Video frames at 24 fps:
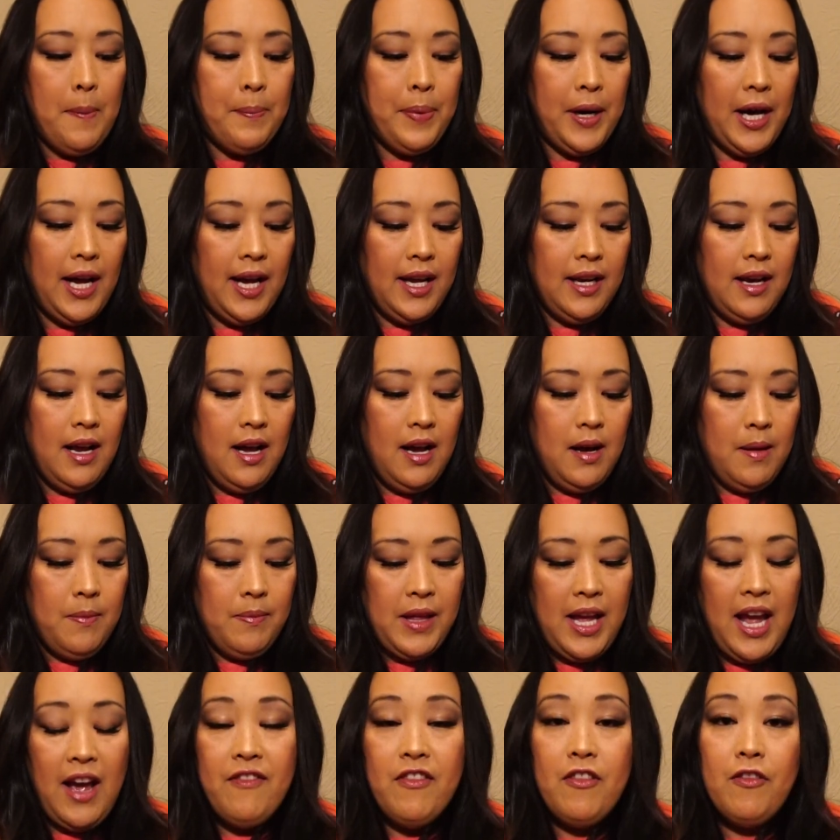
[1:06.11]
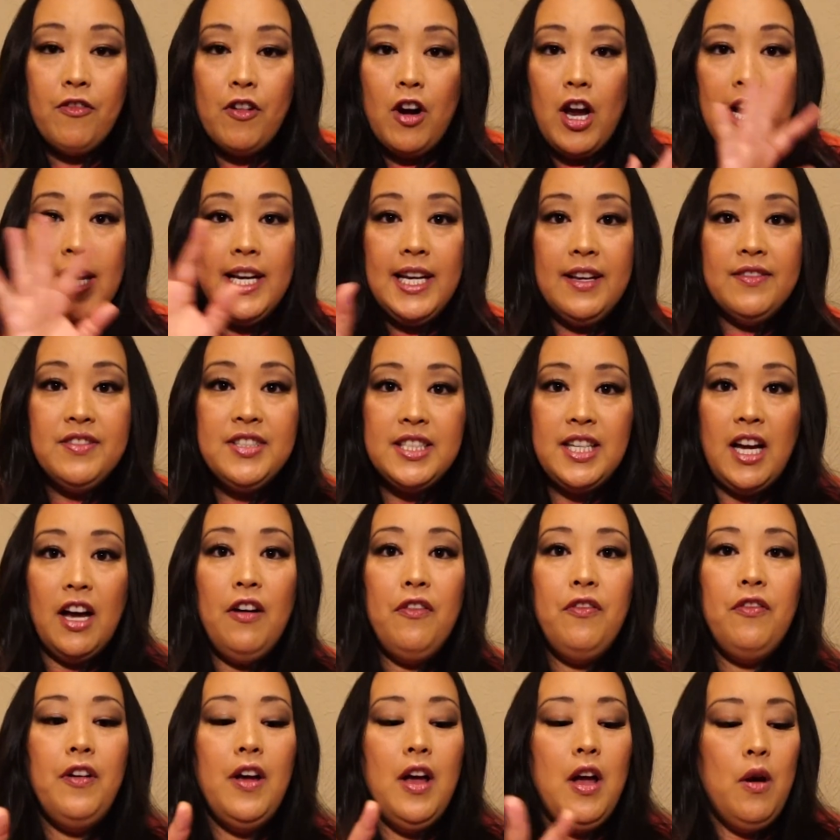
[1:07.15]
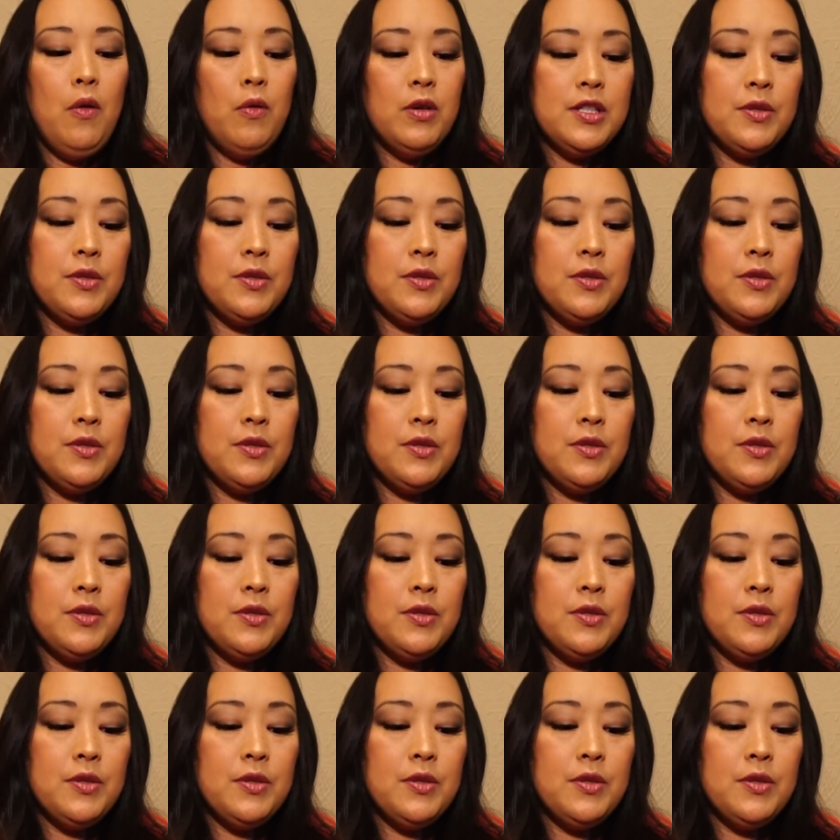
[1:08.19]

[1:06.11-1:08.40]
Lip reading: But they have a variety of stuff.